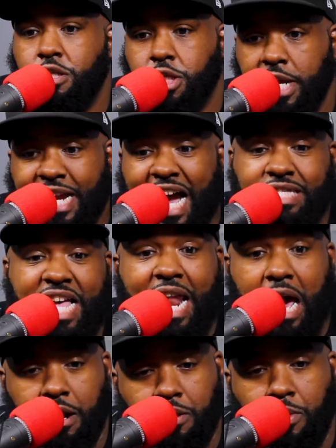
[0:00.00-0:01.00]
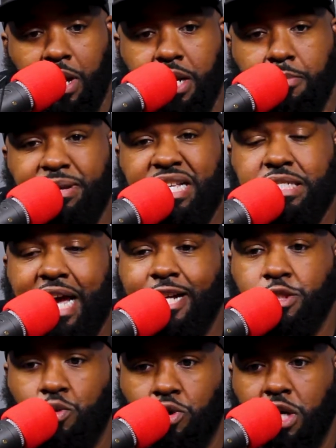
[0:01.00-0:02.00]
So he got that out of the way. The
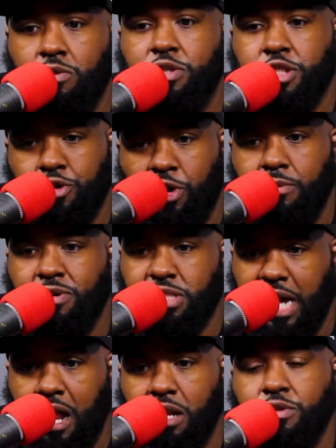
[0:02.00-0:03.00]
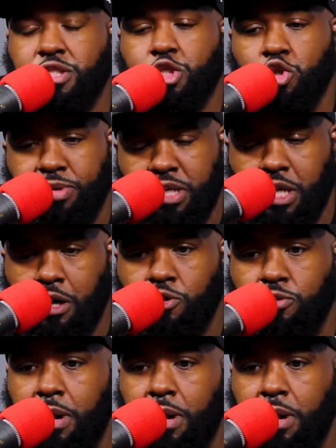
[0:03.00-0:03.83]
B-Sides one was streamed with Tyler. It was super dope.